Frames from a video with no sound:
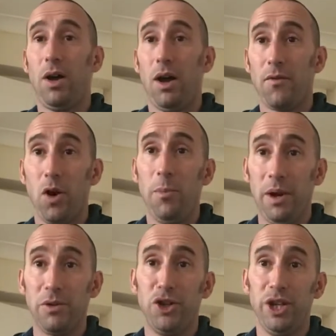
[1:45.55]
I've got a
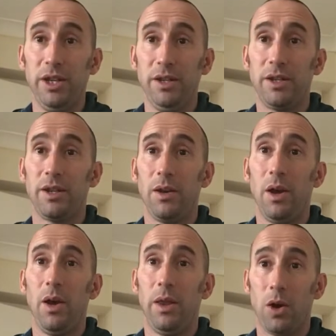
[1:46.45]
pair of jeans
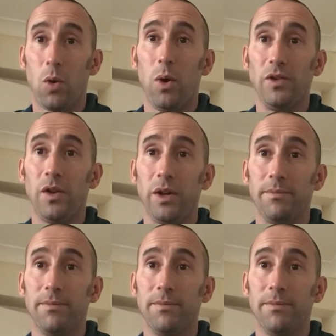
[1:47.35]
that are quite tight.